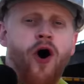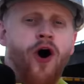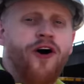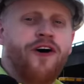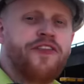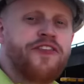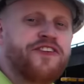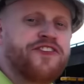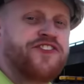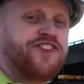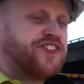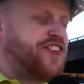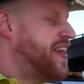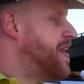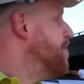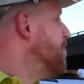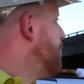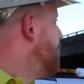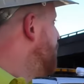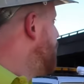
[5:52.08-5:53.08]
All of this
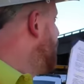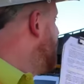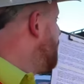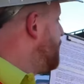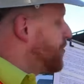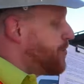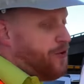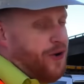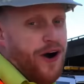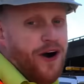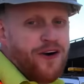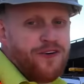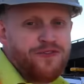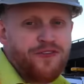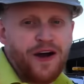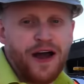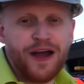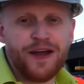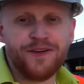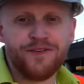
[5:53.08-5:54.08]
seems to
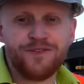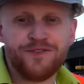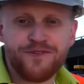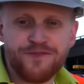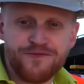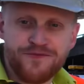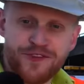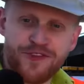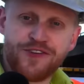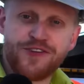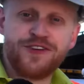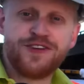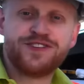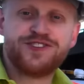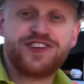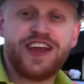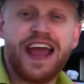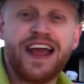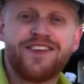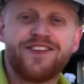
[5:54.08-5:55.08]
qualify. So it's a good
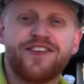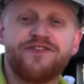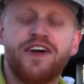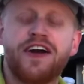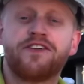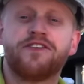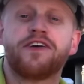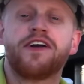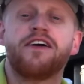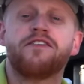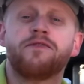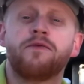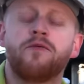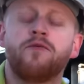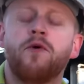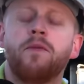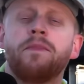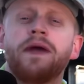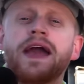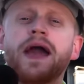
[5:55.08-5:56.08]
chance the federal
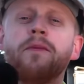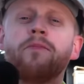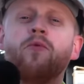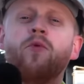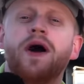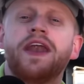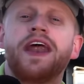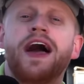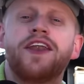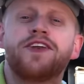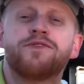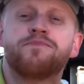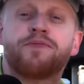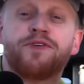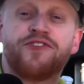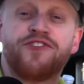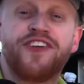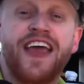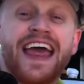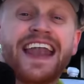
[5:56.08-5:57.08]
government will pick up
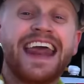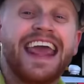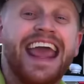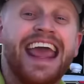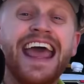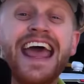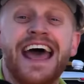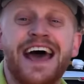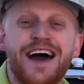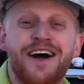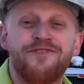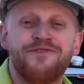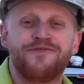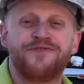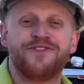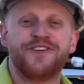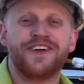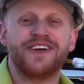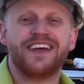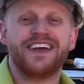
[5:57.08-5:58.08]
100%
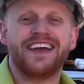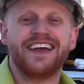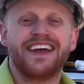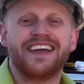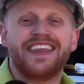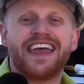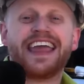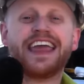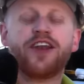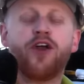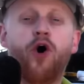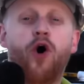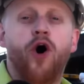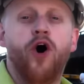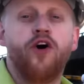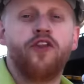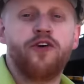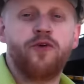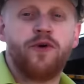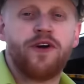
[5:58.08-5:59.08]
if they get
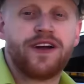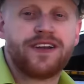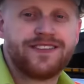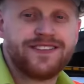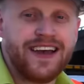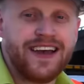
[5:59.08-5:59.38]
all the work